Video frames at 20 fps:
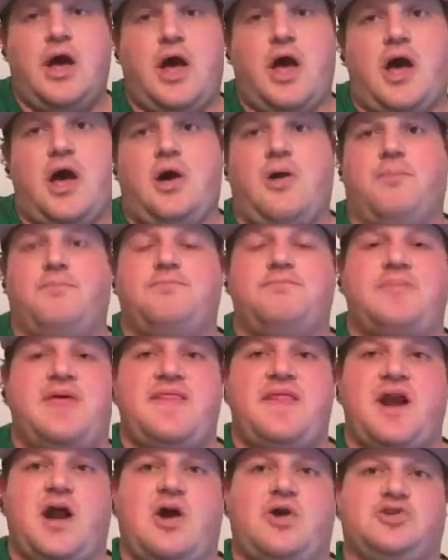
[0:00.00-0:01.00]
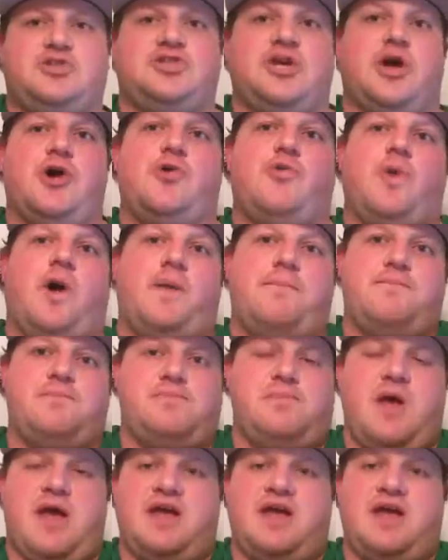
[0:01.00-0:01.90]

And then also,